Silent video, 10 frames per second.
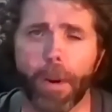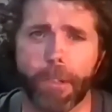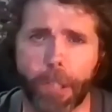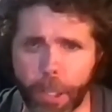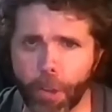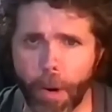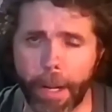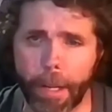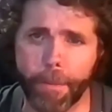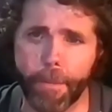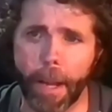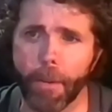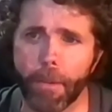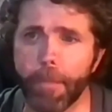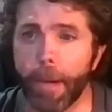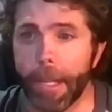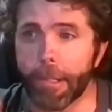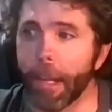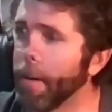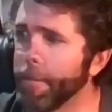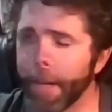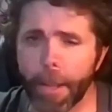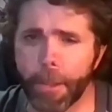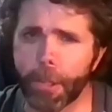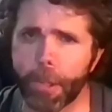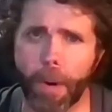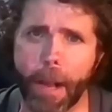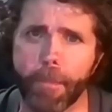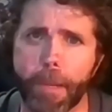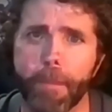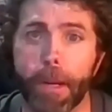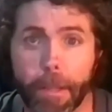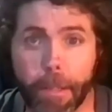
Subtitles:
And I was going to try and lift not only myself and others around me, but,